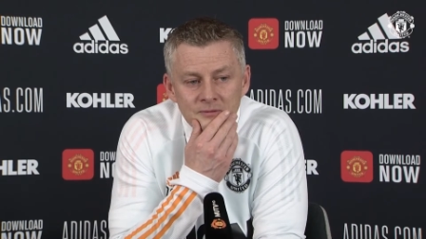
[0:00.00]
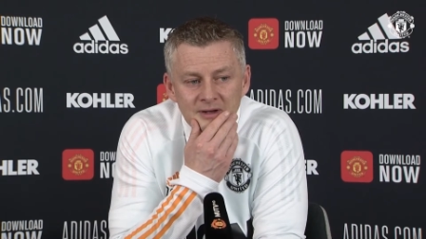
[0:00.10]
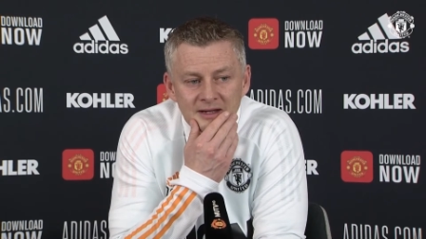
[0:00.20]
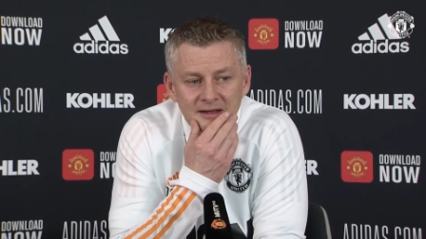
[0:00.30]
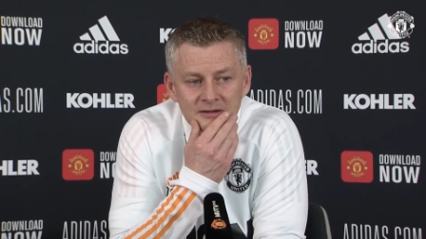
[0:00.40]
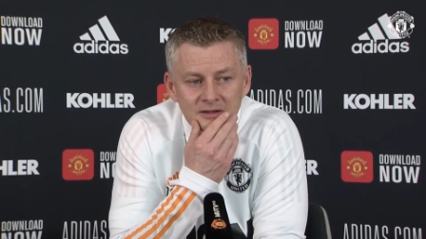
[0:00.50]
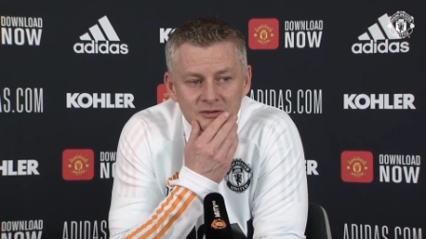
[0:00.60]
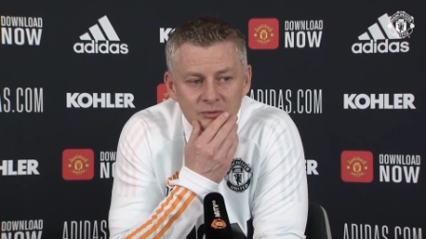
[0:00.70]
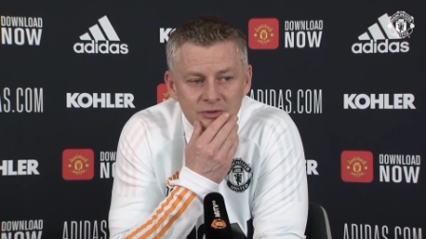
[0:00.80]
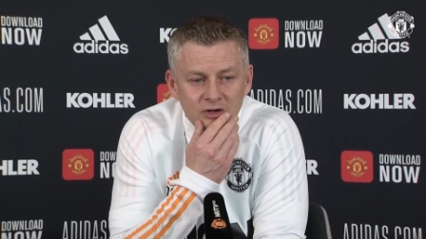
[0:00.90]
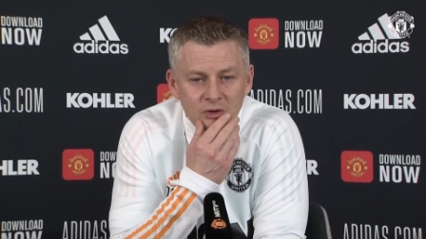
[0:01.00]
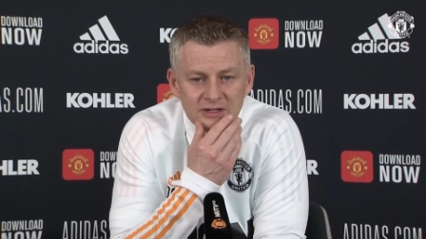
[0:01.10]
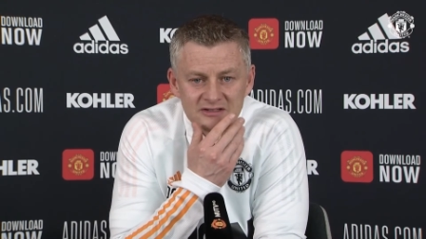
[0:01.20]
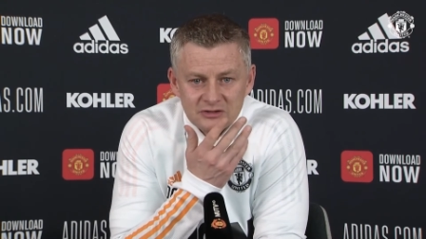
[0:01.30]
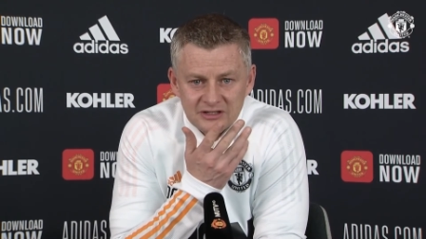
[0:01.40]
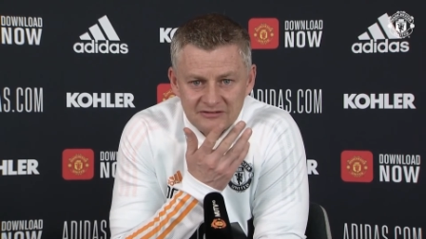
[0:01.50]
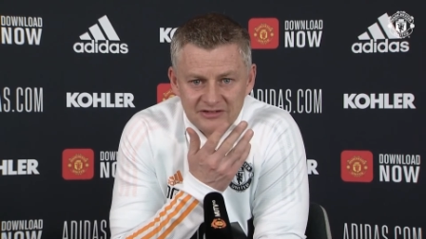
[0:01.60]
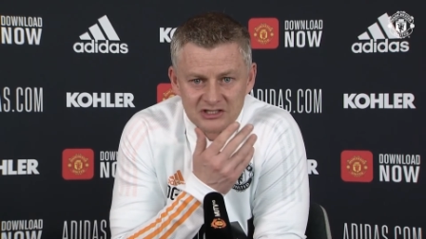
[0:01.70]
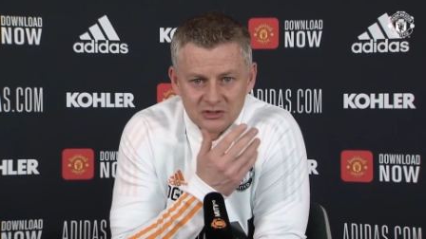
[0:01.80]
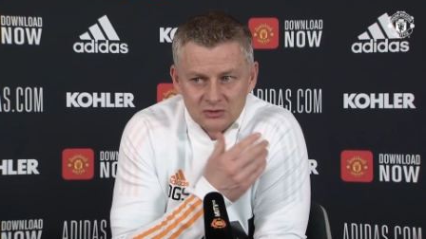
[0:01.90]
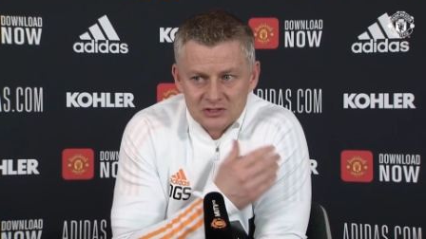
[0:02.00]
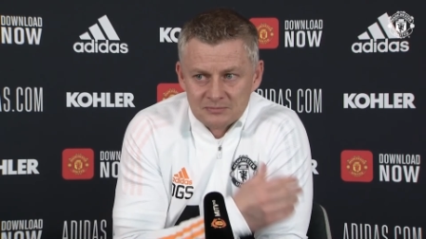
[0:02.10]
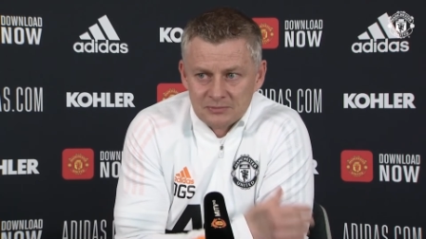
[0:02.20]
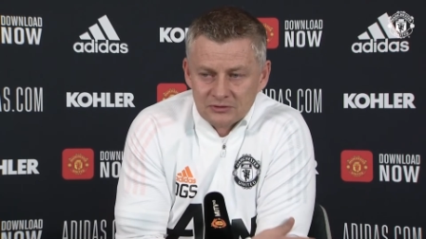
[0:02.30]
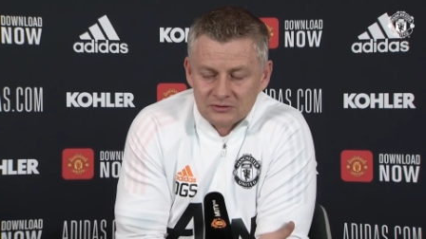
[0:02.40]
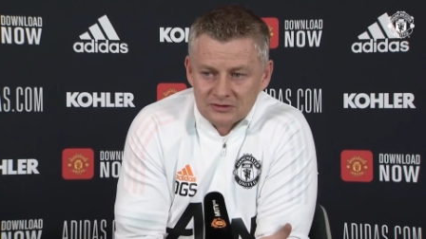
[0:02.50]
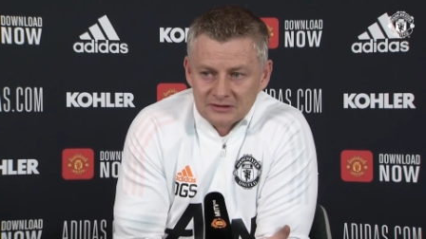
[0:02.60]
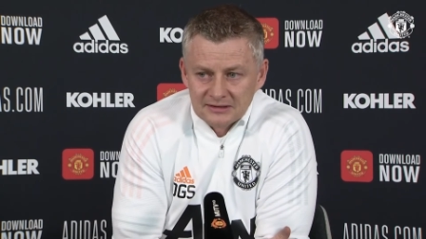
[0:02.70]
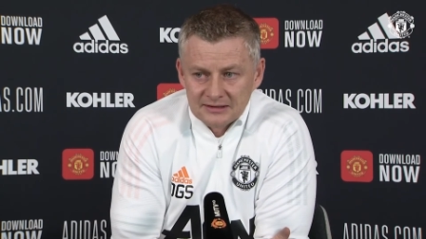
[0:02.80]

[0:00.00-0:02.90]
Well, I don't want to go into individuals, but